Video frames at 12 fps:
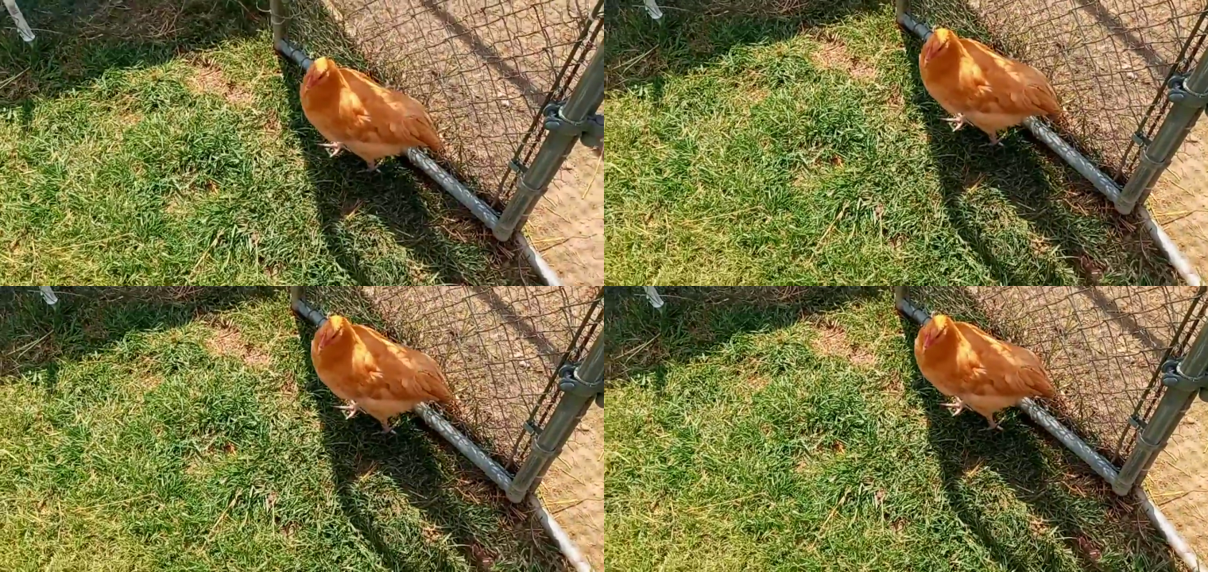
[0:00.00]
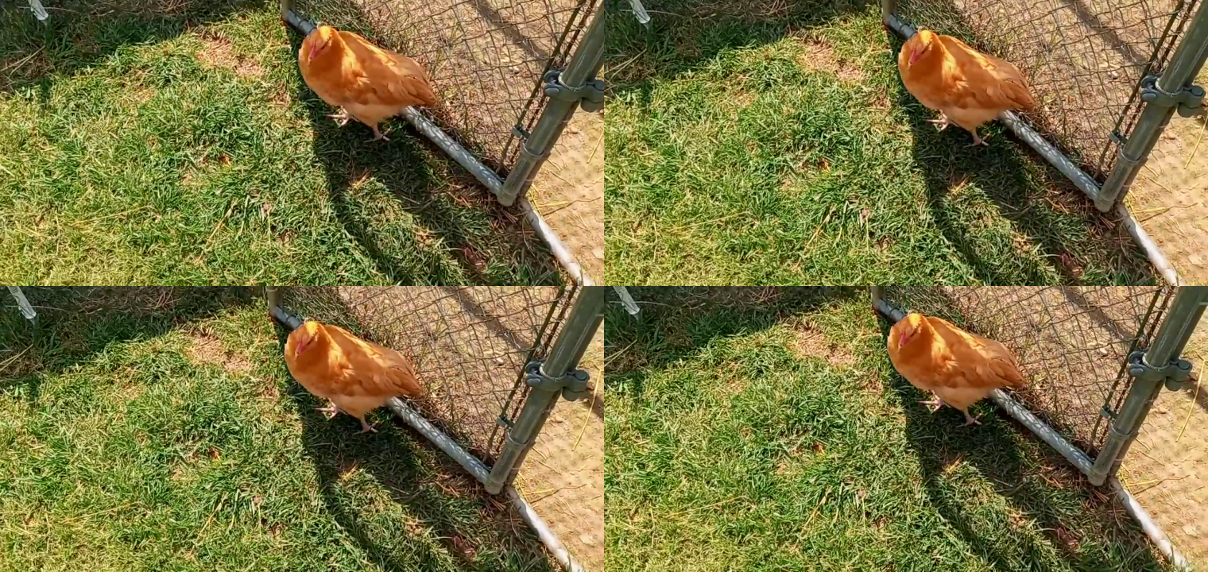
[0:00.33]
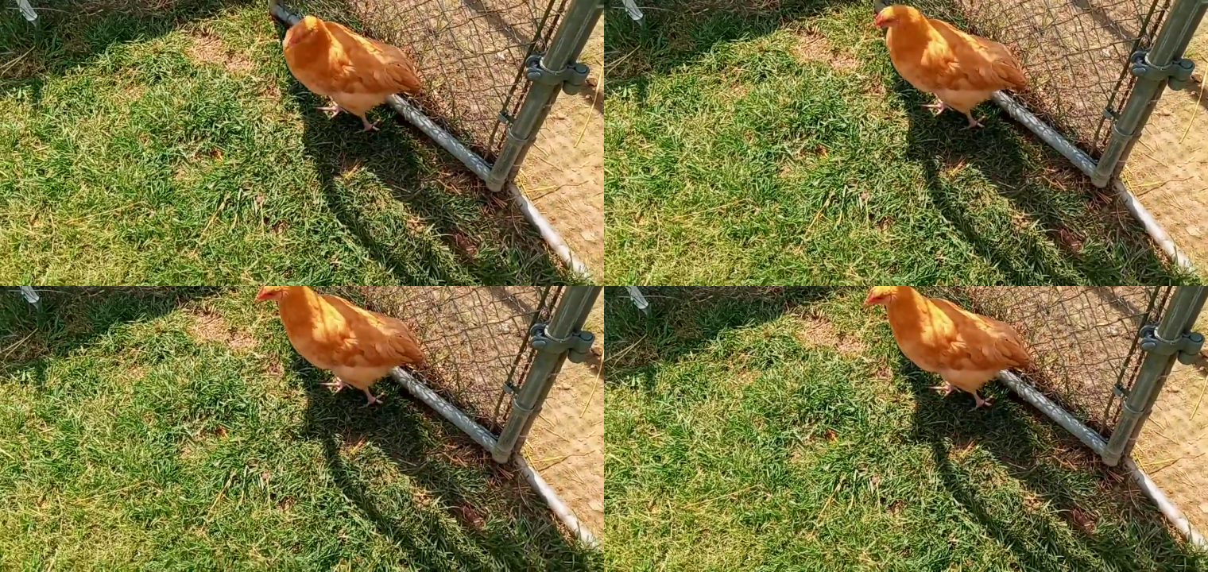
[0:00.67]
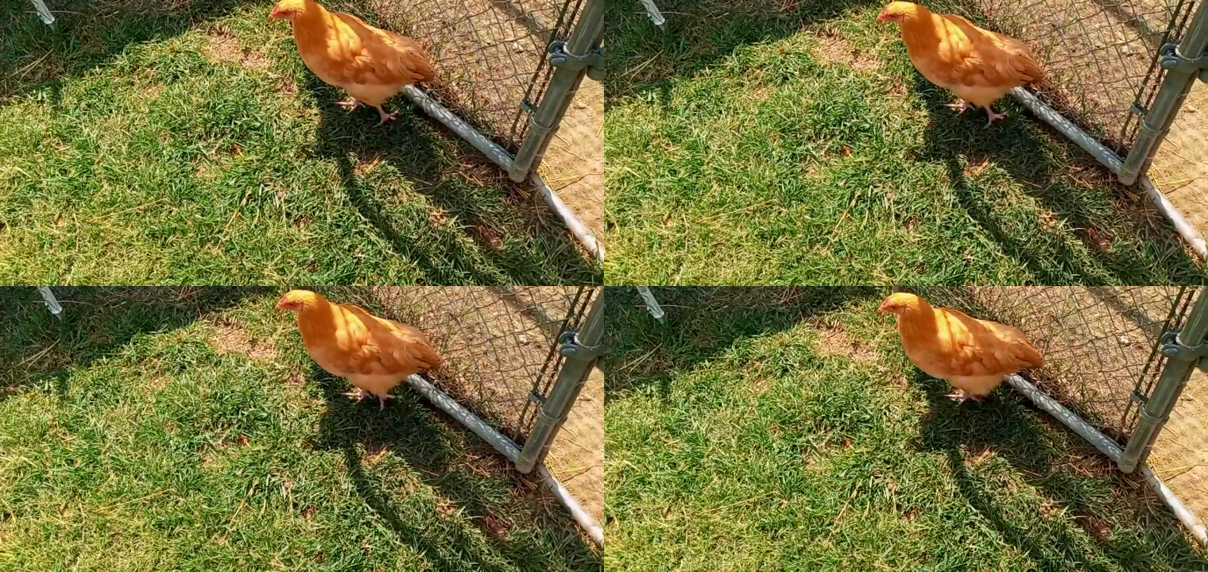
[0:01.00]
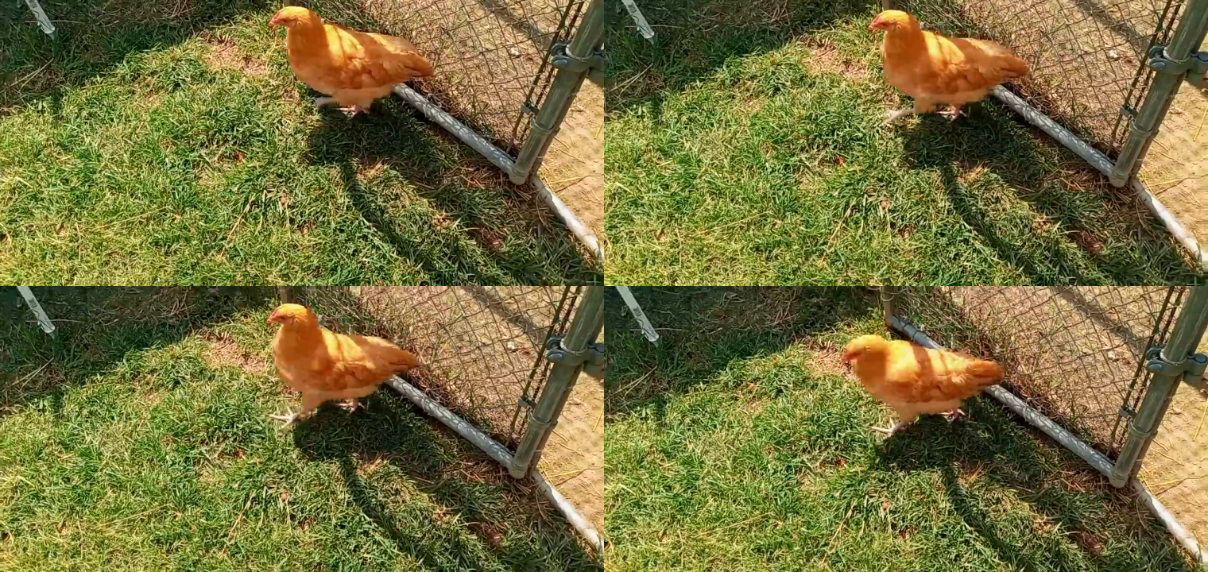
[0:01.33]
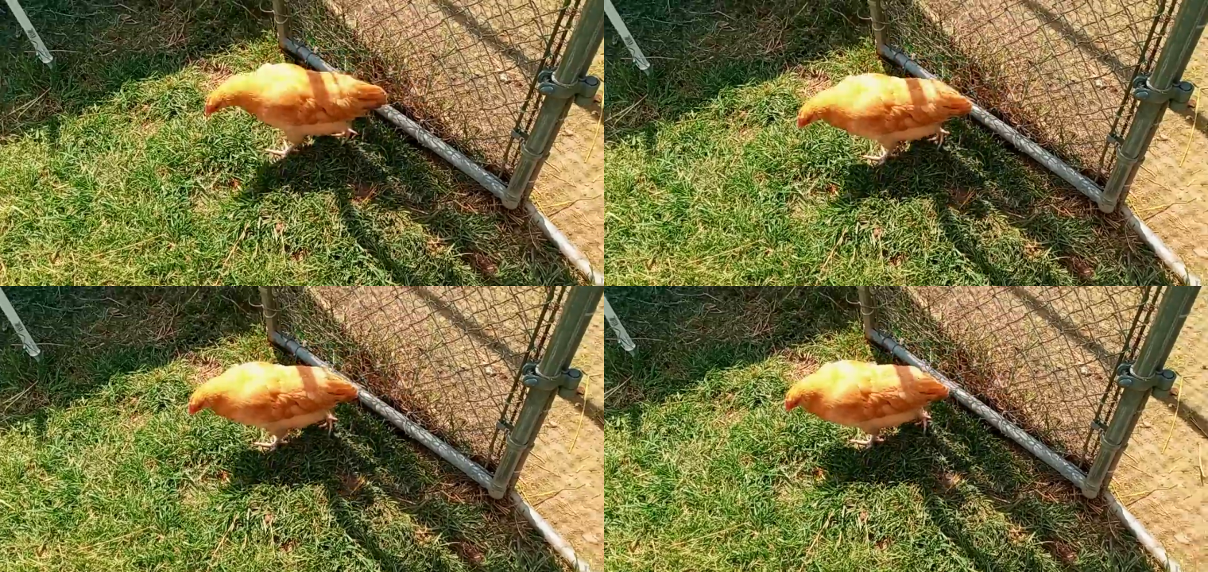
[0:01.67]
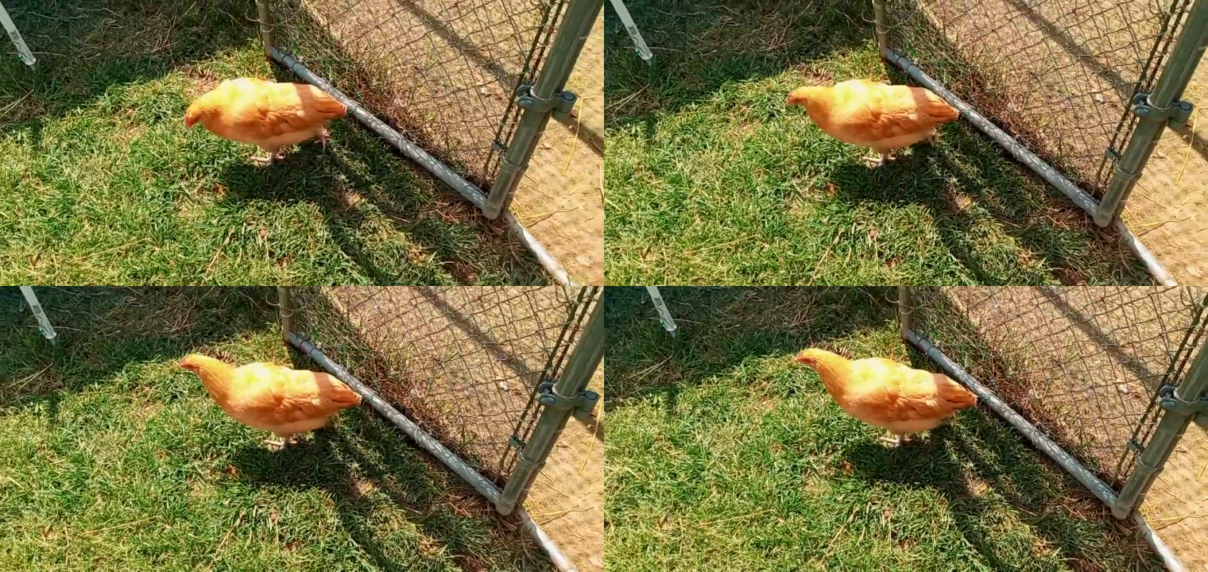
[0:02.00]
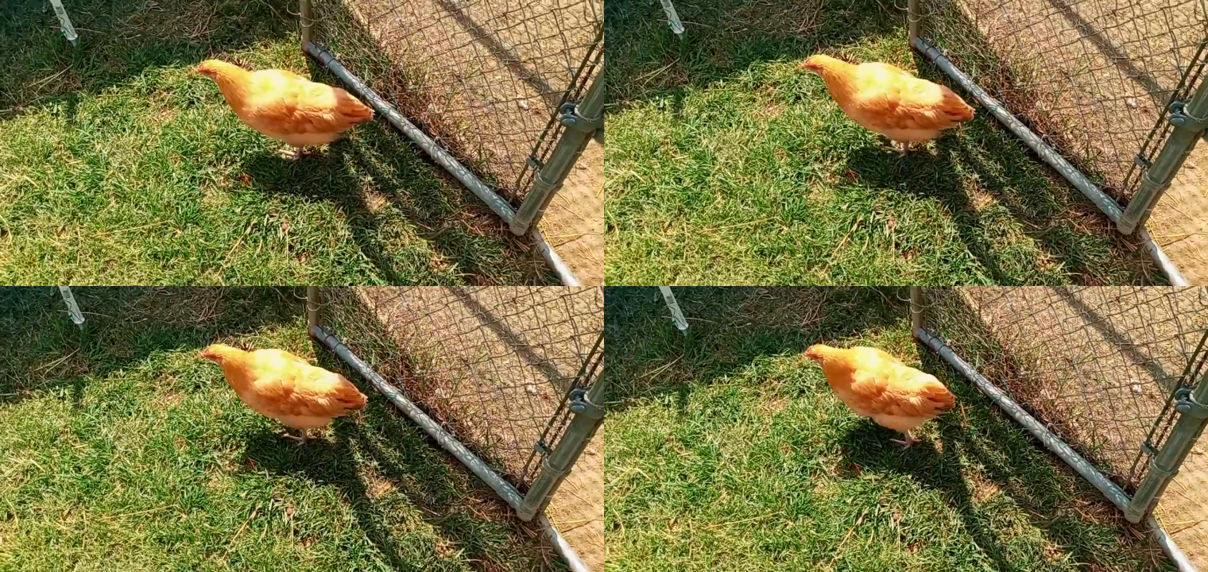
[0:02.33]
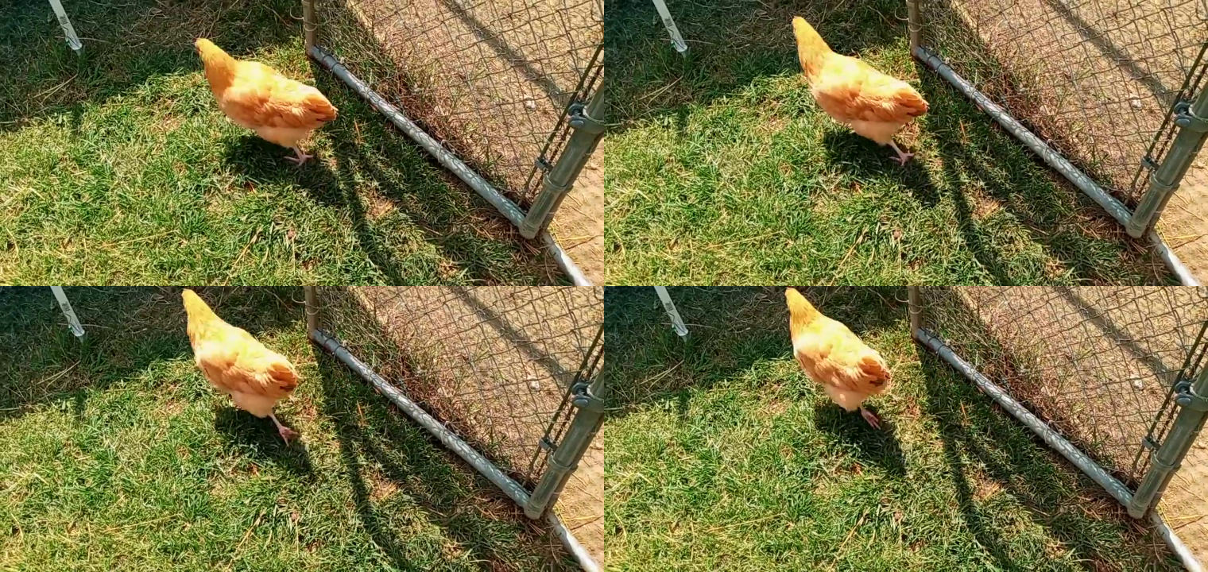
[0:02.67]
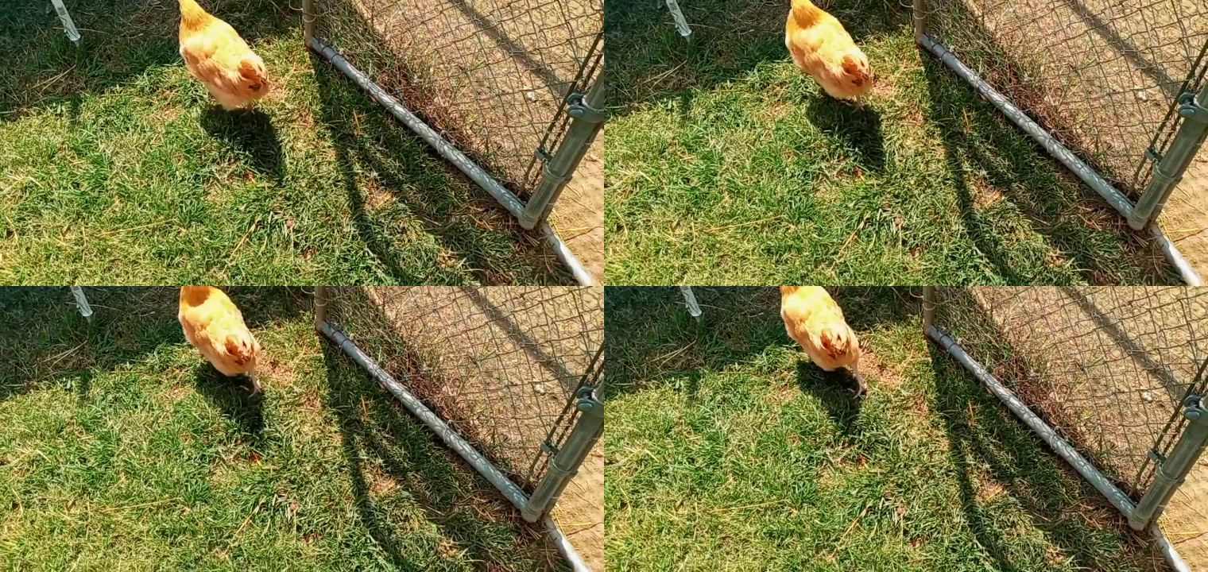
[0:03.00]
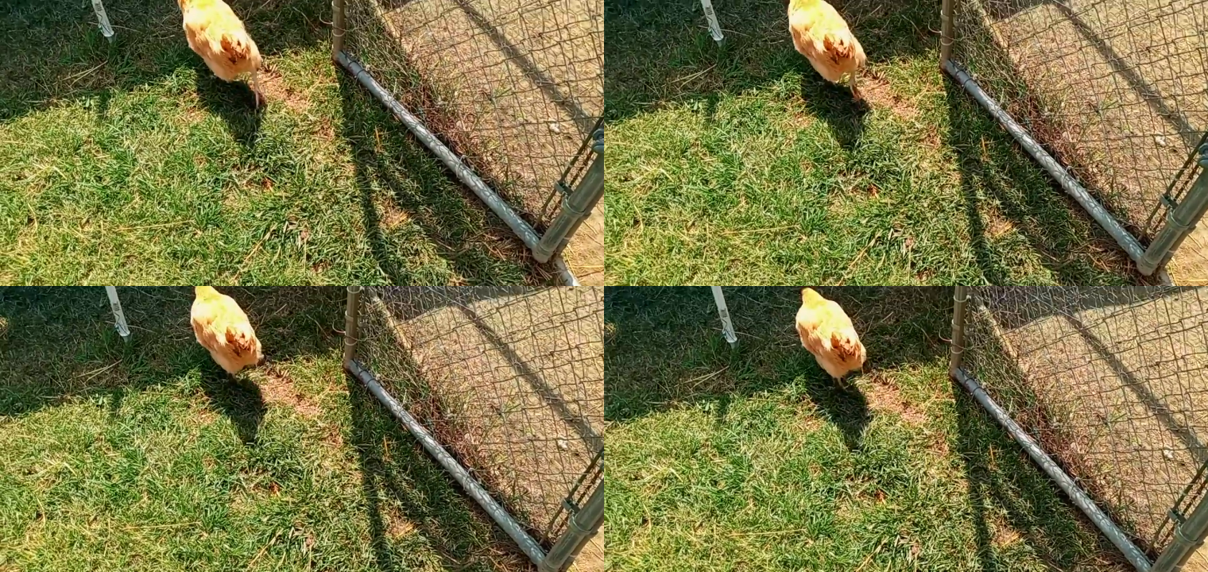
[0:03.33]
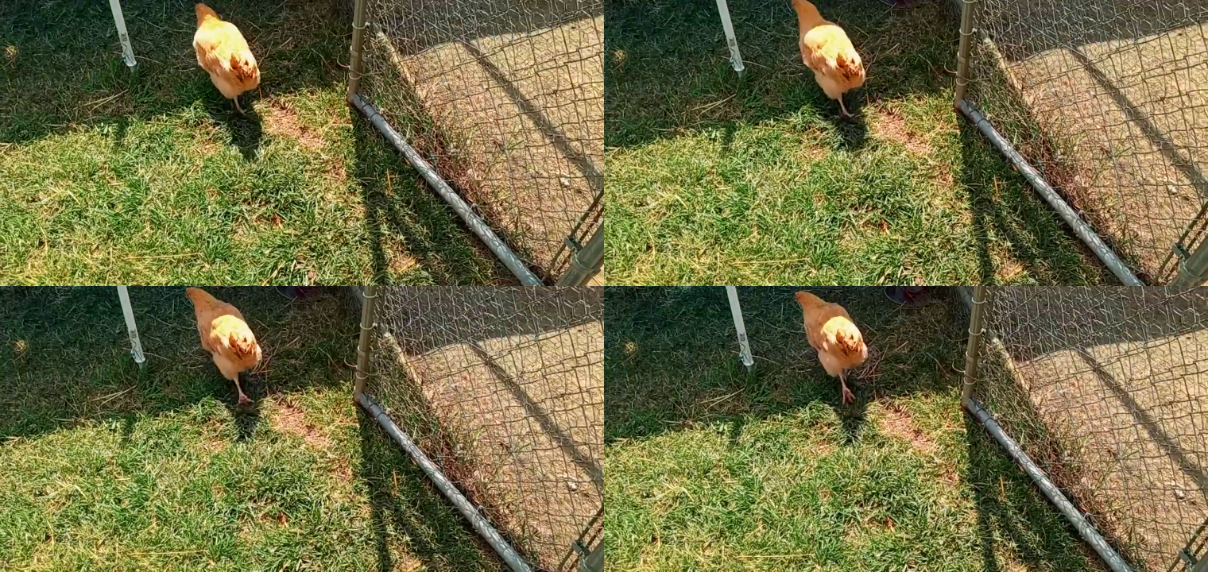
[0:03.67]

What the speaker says: [unreadable: no face in view]